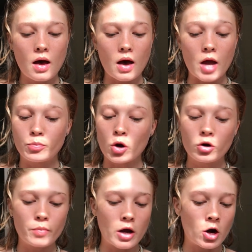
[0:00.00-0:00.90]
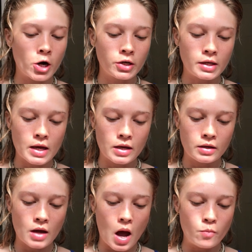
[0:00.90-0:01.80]
I broke my heart again.
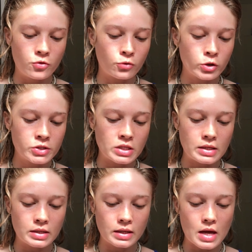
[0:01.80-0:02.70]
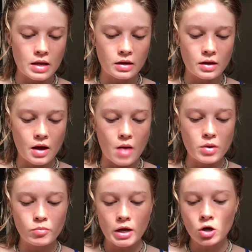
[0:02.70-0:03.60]
I'm 14 again. I'm in
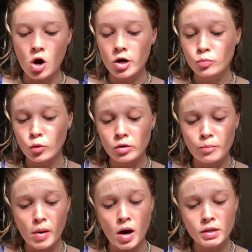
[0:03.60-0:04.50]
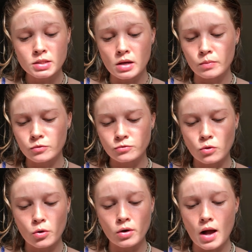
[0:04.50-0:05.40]
my cardboard box. I'm
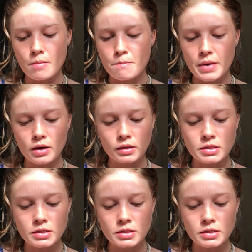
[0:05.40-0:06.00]
4. I'm barely